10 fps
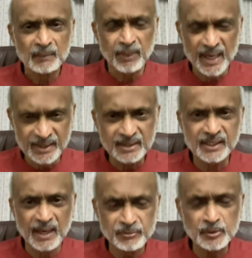Biden
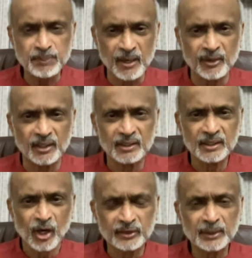came to power
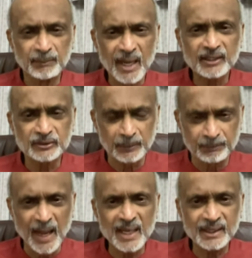on the back of the
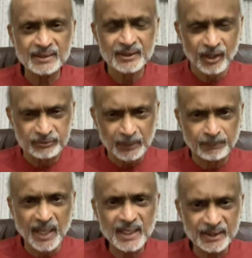back of the
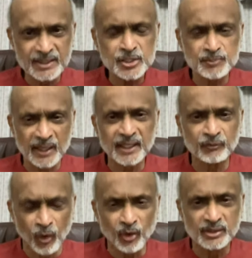black and Hispanic
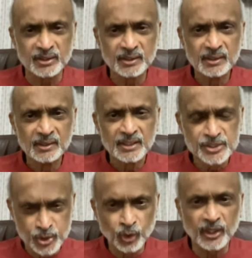vote.
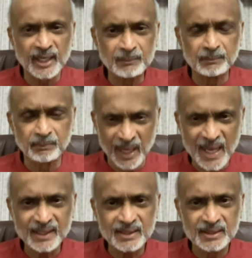Is Ukraine
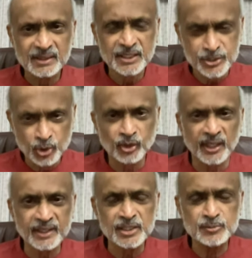black? Is
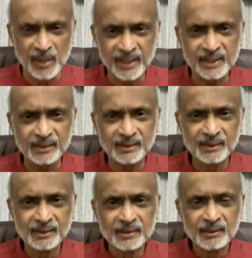Ukraine Hispanic?
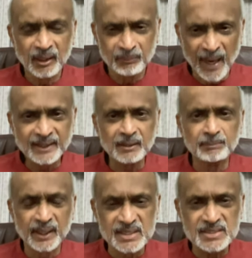Uh, Biden
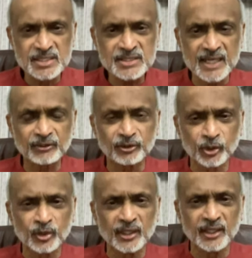begins a State of the
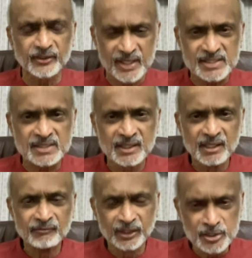Union address,
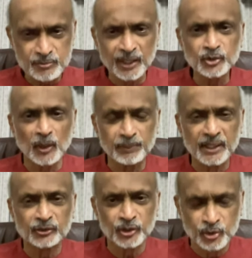which is meant to
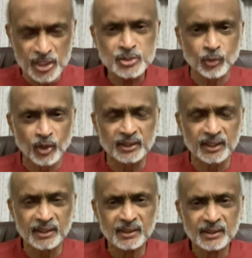appeal to US
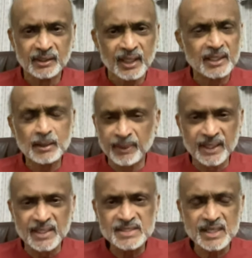voter, and he
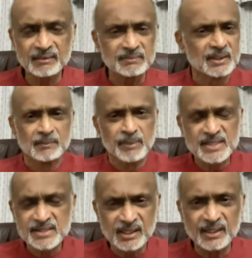begins and
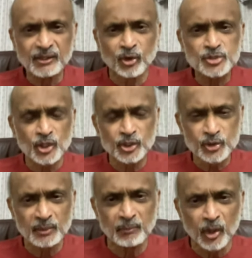basically goes on
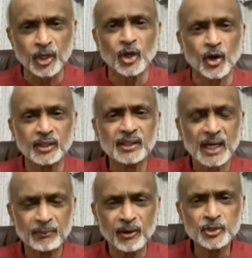to a monologue
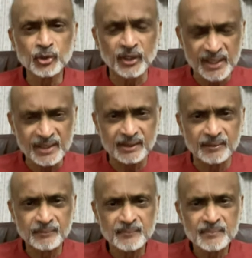about Ukraine.
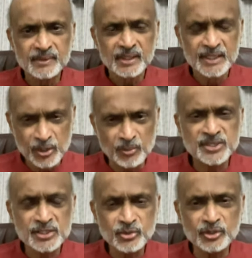He's
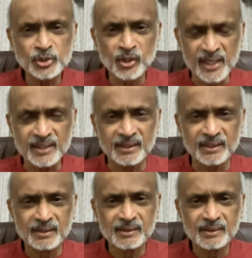obsessed with Ukraine.